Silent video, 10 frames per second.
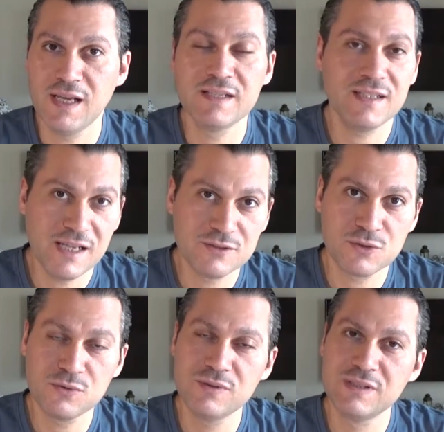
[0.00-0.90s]
and
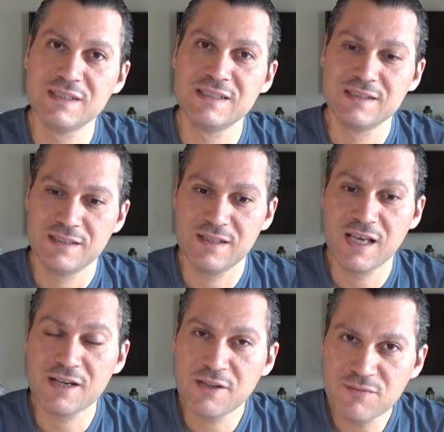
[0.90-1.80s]
Andrew,
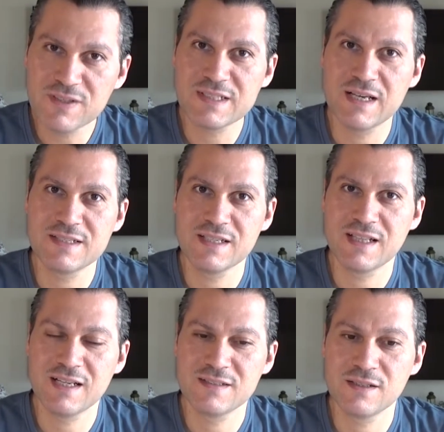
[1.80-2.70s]
they are emphasizing
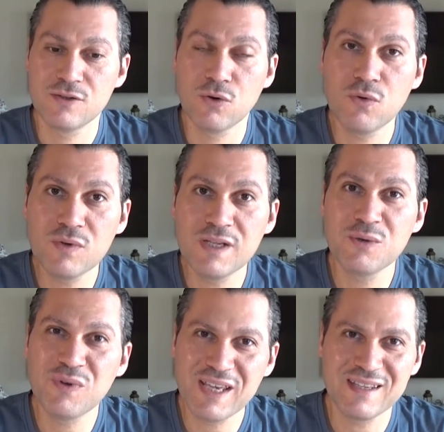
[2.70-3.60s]
that the only
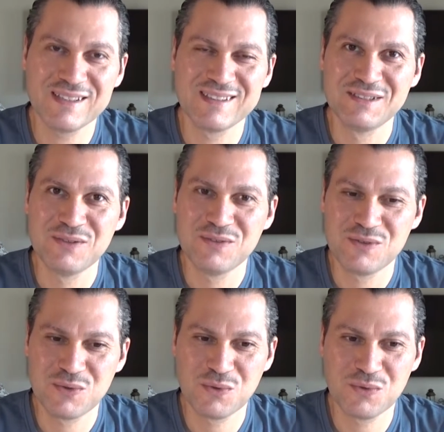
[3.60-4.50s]
way
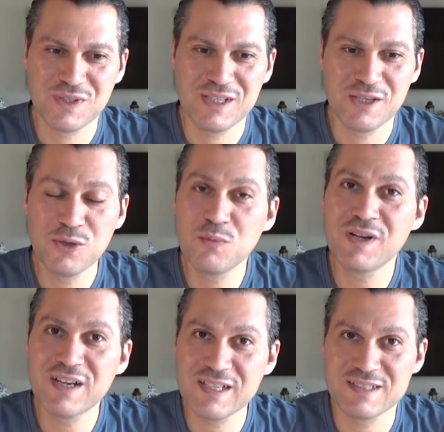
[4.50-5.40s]
to the
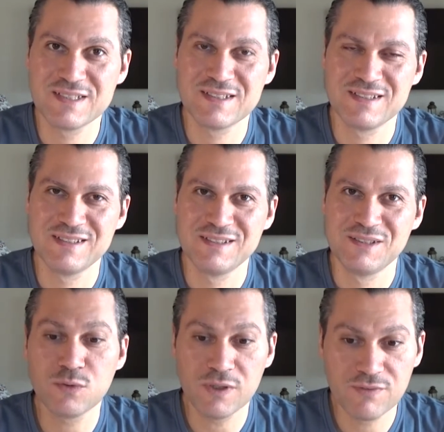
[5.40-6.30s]
human race
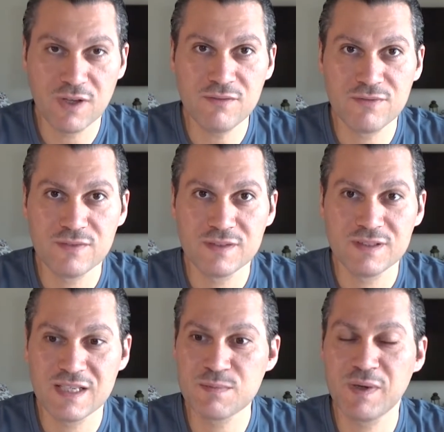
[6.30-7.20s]
to evolve
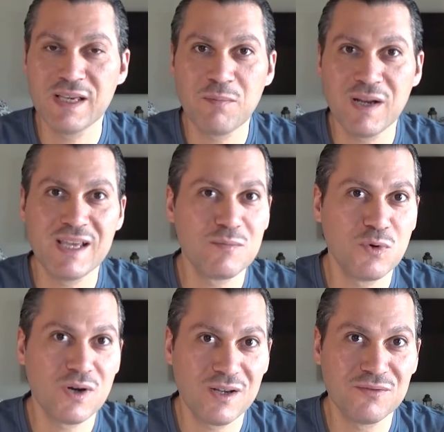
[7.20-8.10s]
is by applying
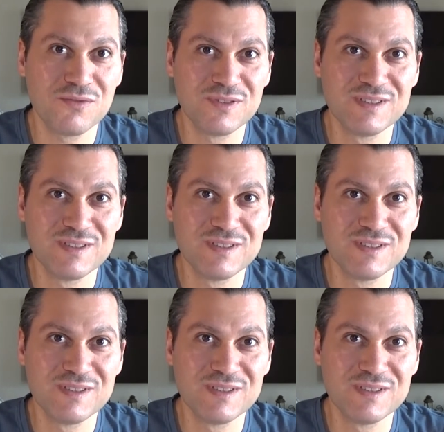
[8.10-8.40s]
more love.